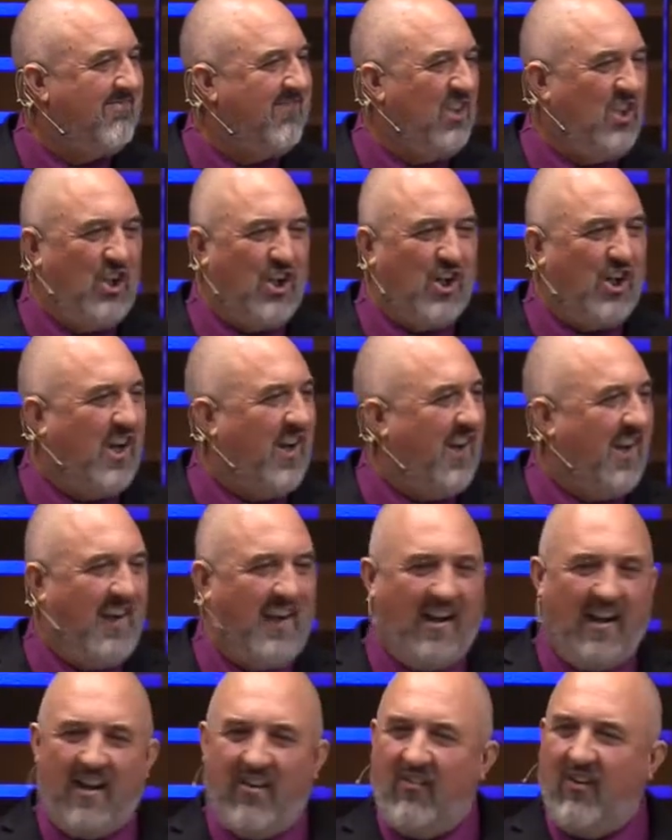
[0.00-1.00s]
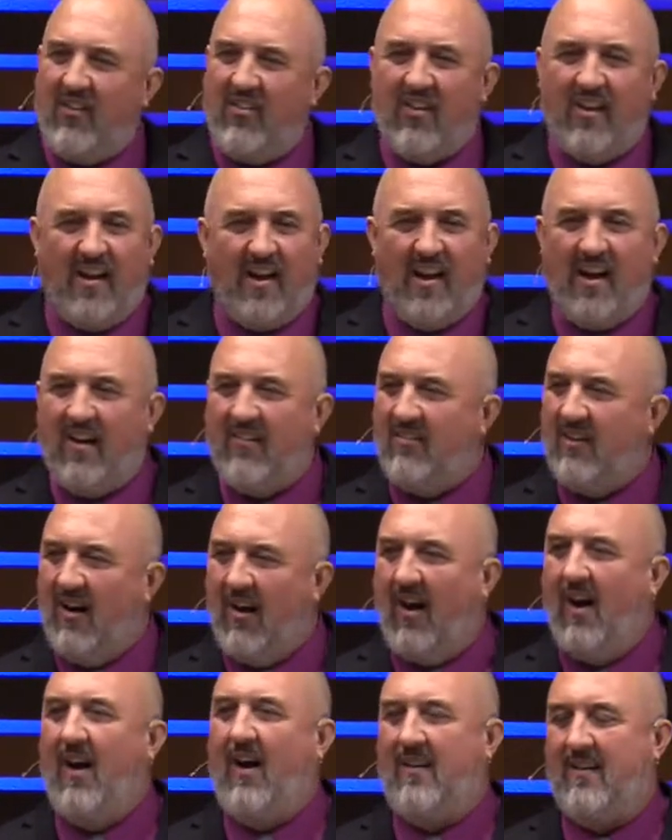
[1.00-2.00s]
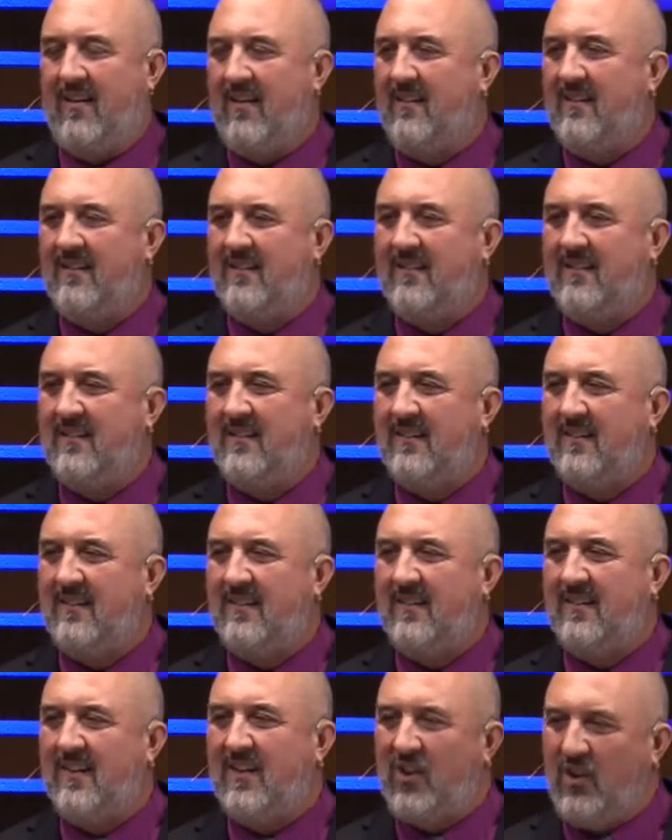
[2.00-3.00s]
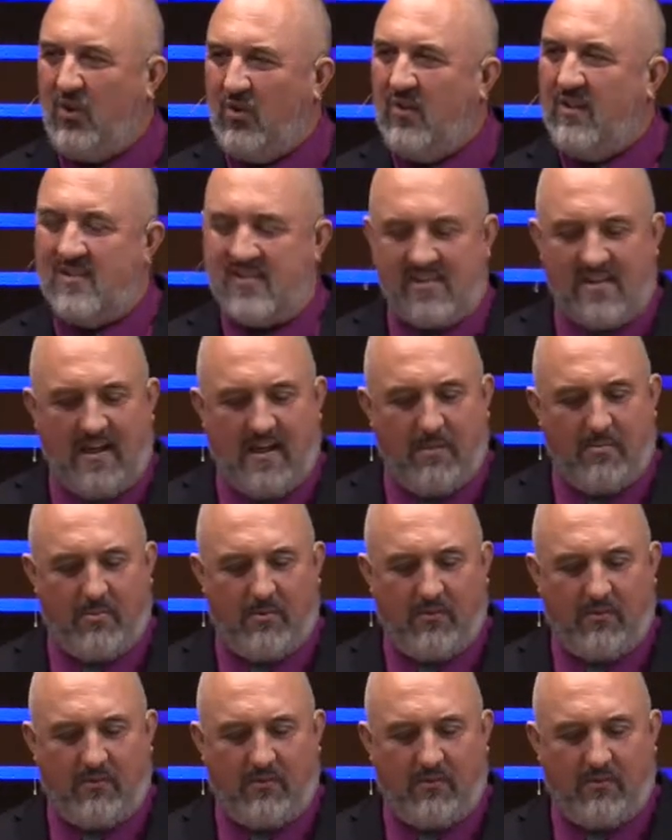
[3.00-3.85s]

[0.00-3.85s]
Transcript: You're going to get everything I've got, you disciples.